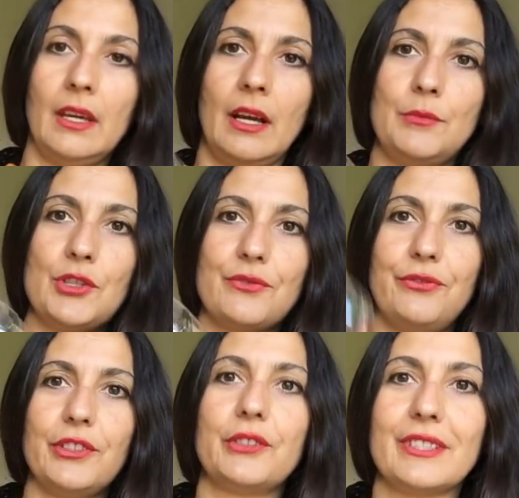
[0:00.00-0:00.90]
I'm just
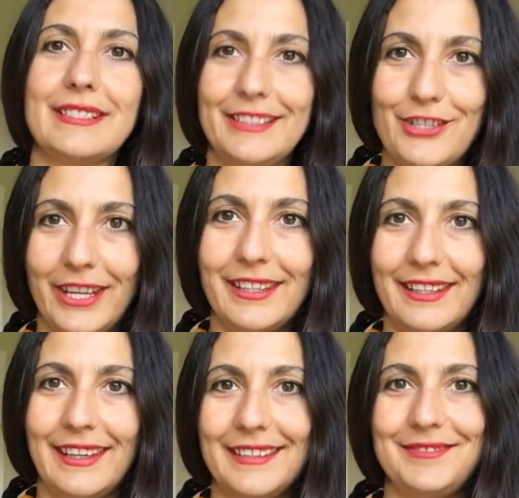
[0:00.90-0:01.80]
vigorously
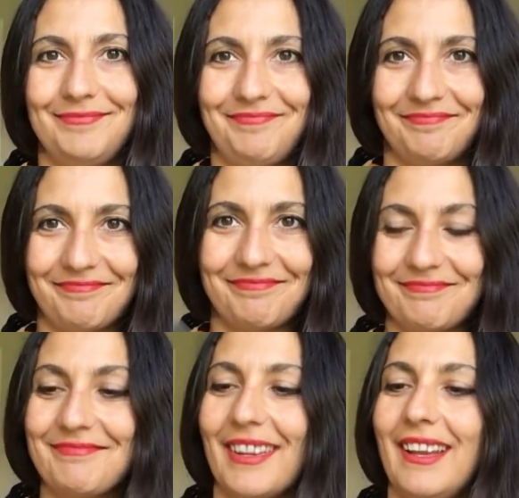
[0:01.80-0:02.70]
shaking it
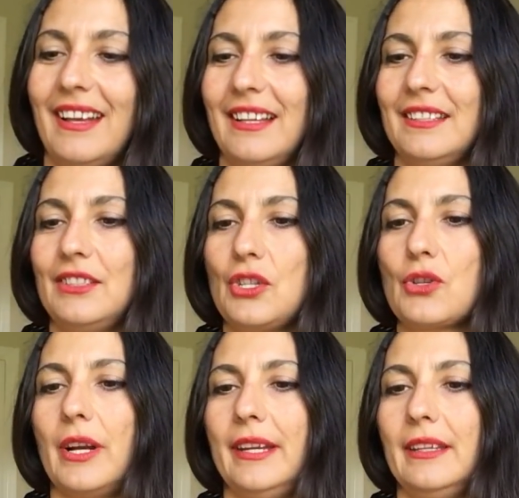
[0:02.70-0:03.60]
to
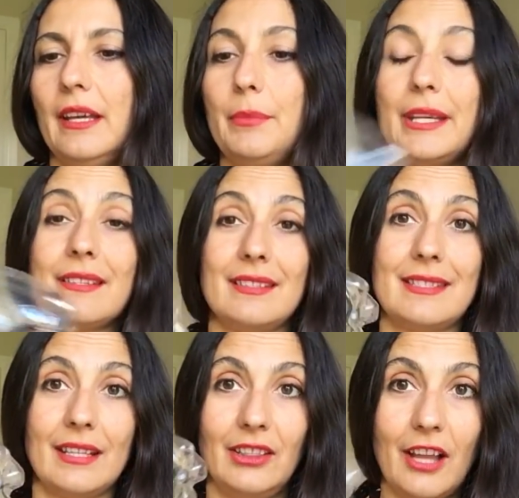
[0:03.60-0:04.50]
try, because
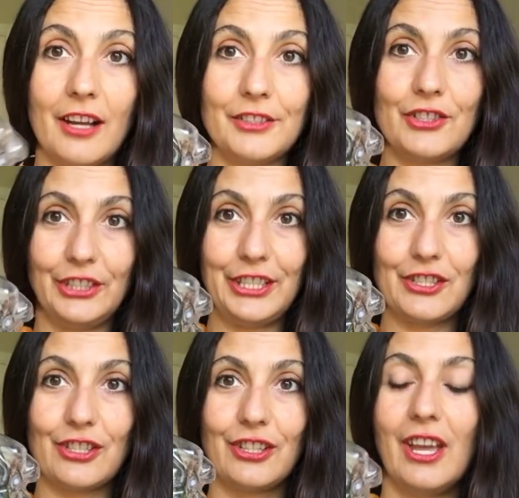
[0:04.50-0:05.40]
it's a large
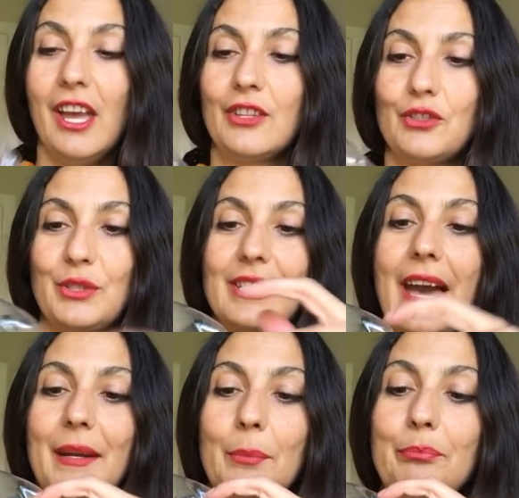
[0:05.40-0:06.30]
leech, so it's
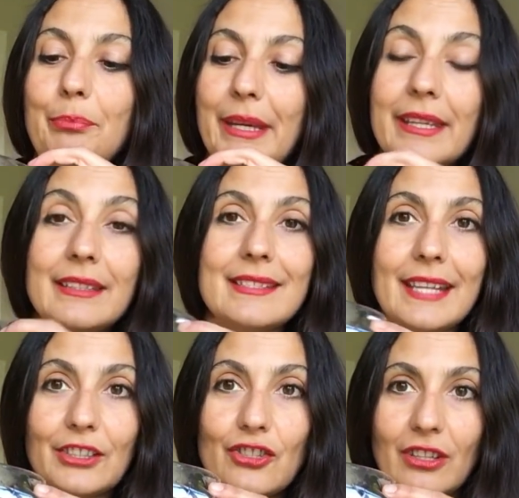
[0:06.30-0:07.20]
got a big
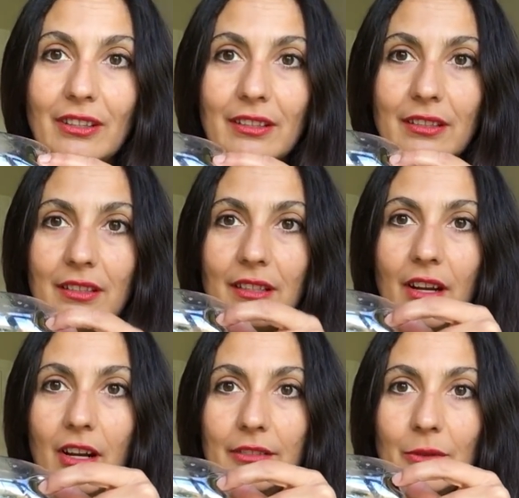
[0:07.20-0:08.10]
suction
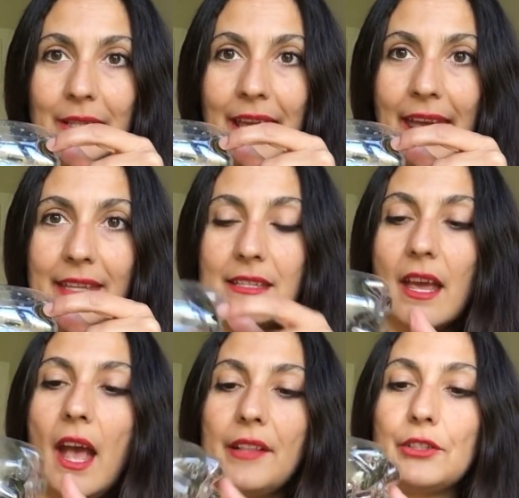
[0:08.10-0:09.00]
on one end.
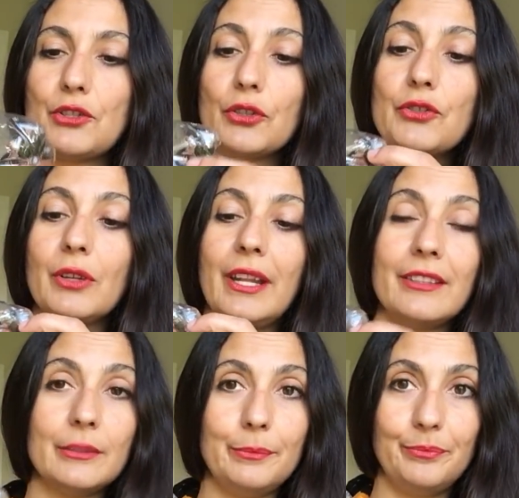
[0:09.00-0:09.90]
There's also
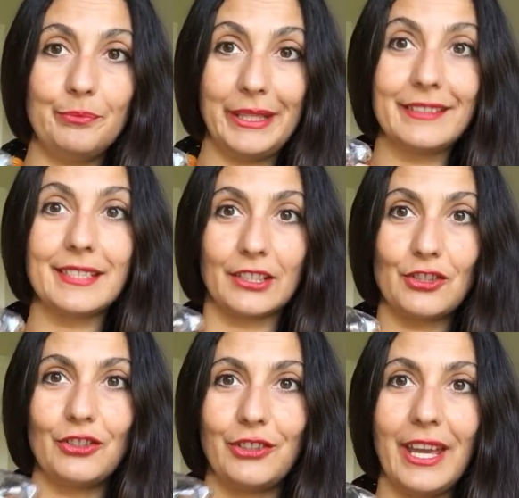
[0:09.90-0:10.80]
another big
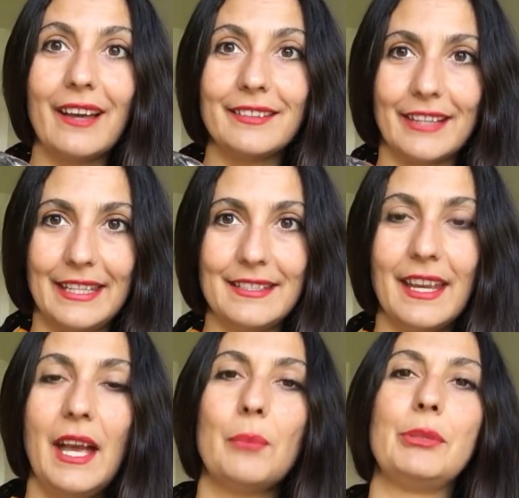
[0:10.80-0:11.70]
suction on the other end,
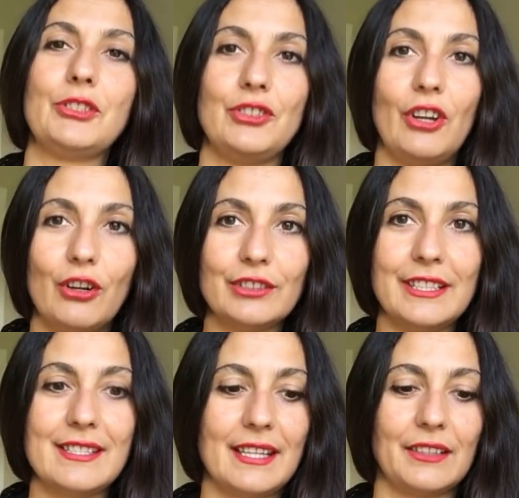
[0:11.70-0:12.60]
but she
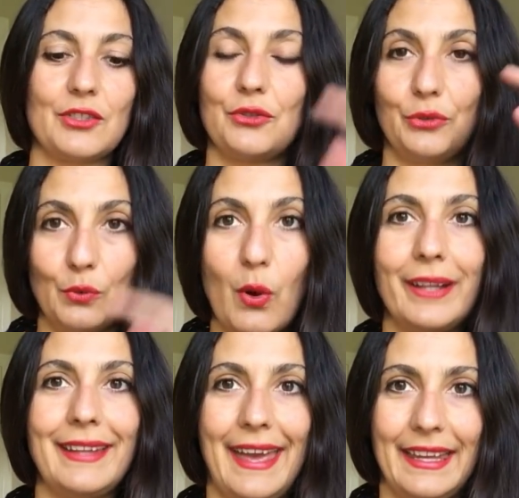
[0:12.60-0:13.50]
only sucks through
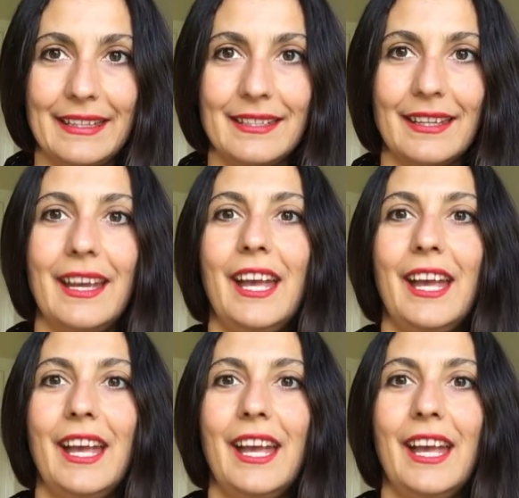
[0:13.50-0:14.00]
one end.